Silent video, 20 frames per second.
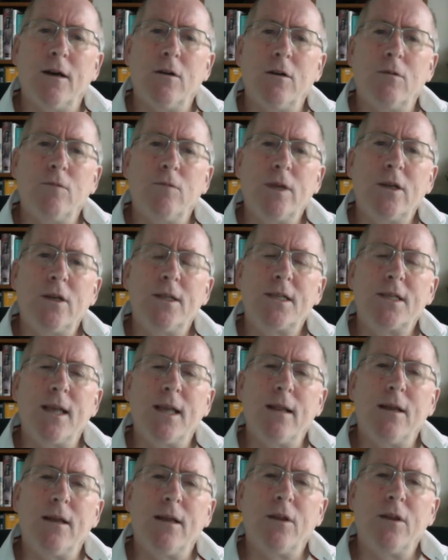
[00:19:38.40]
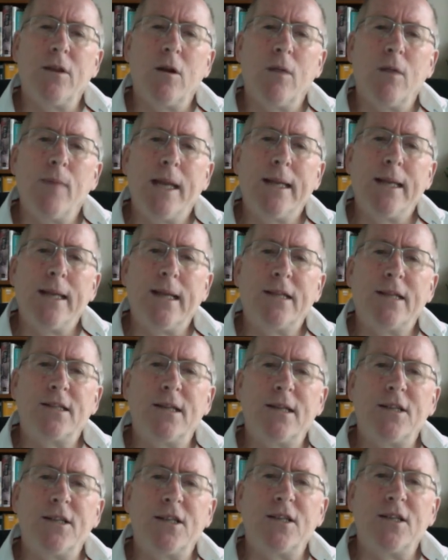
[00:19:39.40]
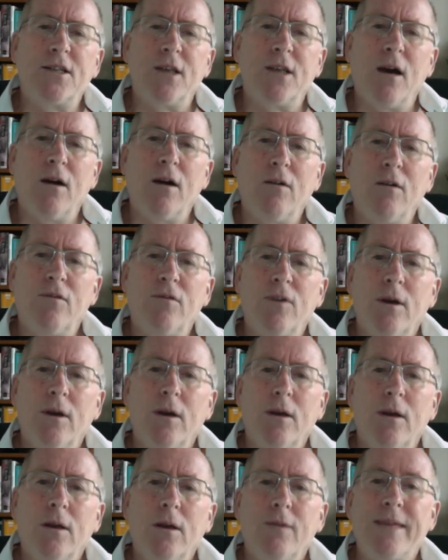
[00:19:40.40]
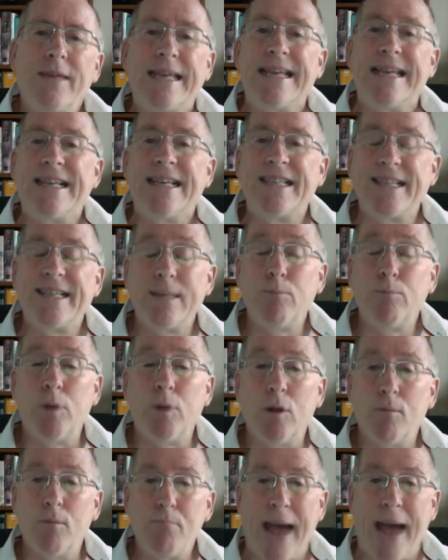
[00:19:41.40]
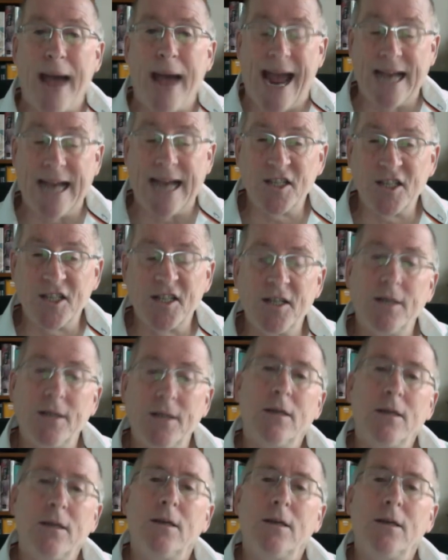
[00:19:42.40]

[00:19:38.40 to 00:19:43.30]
we could say that there are many instances of the simple past.